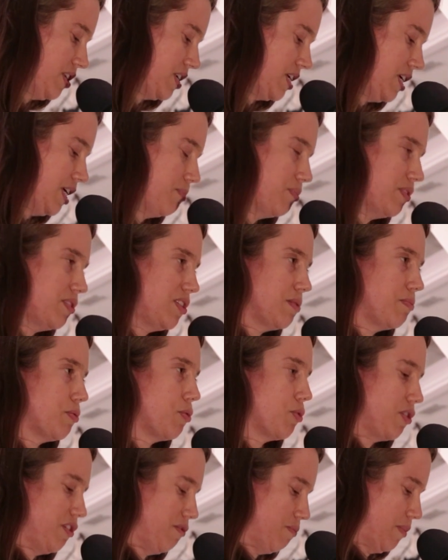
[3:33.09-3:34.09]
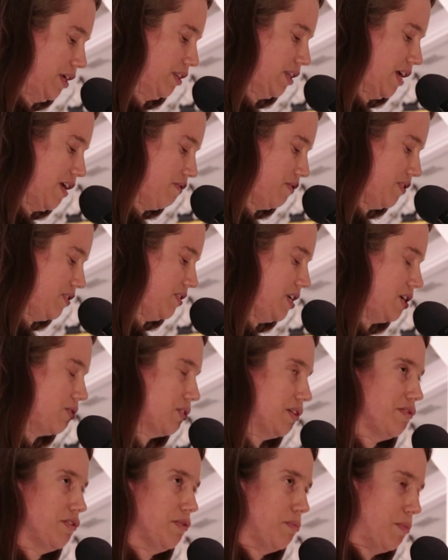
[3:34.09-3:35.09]
to keep the support of my life a
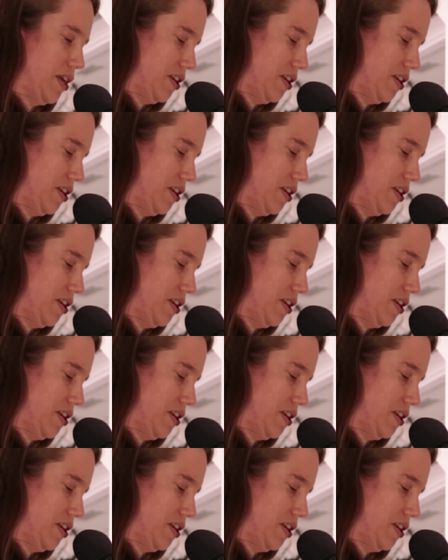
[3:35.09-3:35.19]
secret from